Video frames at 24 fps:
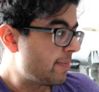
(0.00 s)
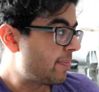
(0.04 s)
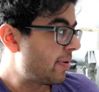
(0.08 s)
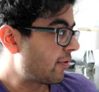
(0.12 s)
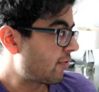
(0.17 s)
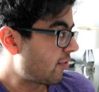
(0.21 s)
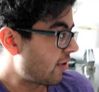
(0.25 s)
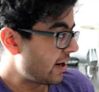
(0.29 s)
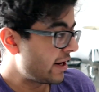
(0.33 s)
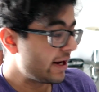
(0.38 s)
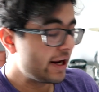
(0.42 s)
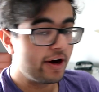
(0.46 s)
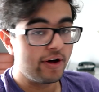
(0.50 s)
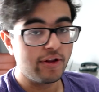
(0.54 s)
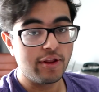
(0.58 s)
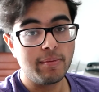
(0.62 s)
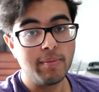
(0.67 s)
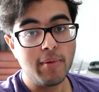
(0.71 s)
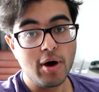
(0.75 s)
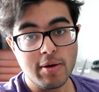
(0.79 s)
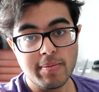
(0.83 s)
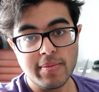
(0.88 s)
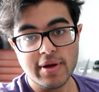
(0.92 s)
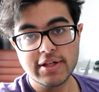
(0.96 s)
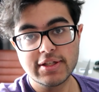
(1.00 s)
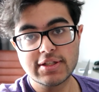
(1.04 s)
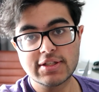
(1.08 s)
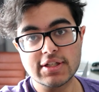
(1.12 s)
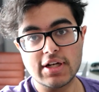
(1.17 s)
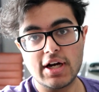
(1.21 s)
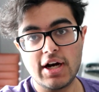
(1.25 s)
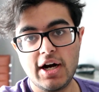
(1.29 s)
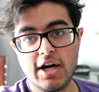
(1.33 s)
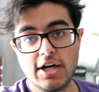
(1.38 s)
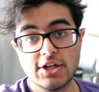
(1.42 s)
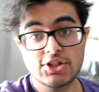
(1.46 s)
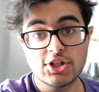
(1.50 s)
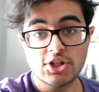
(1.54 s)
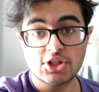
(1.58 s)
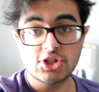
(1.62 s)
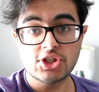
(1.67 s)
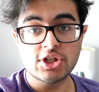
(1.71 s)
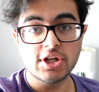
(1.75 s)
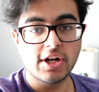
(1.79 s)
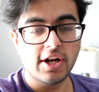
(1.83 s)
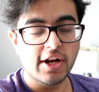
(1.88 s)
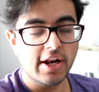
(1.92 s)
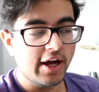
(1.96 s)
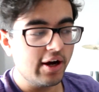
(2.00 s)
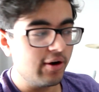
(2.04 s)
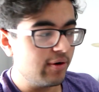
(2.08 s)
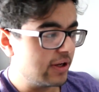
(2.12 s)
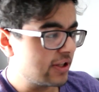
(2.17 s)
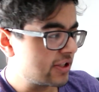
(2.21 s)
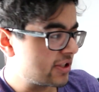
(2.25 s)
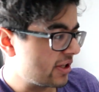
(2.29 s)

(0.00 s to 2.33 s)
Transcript: But right now at the moment, just chilling out.